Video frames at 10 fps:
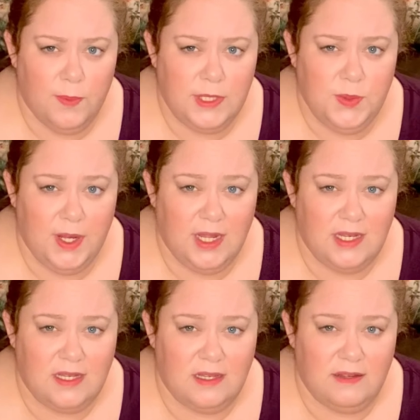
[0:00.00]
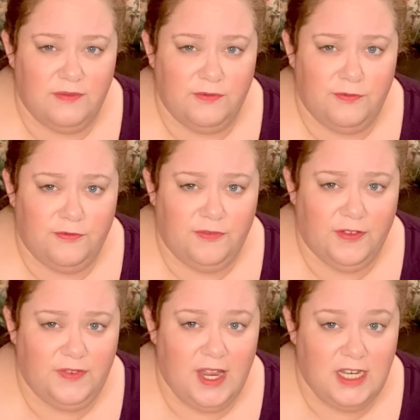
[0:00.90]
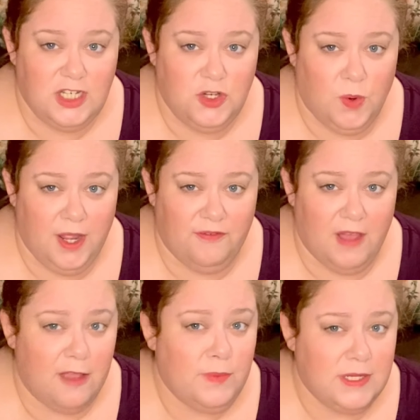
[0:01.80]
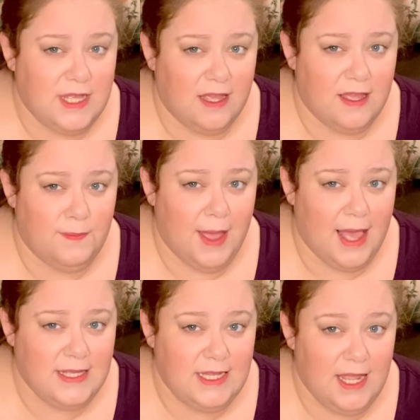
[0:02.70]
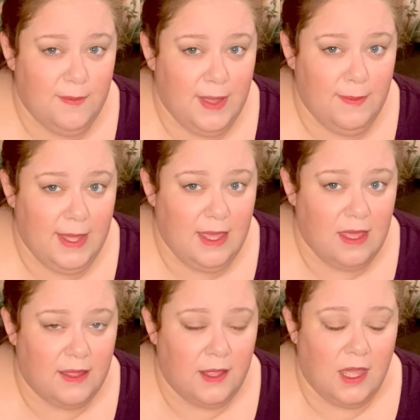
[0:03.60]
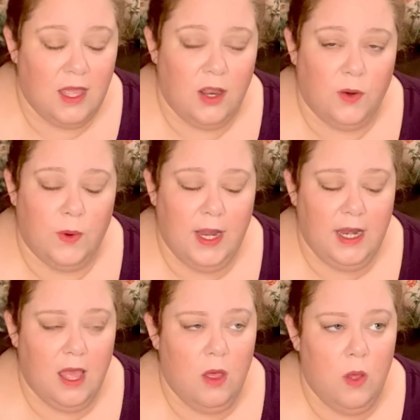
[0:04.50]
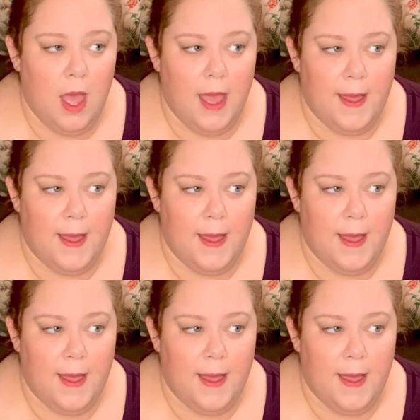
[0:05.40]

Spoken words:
between a 15 to 25% capacity maybe right now.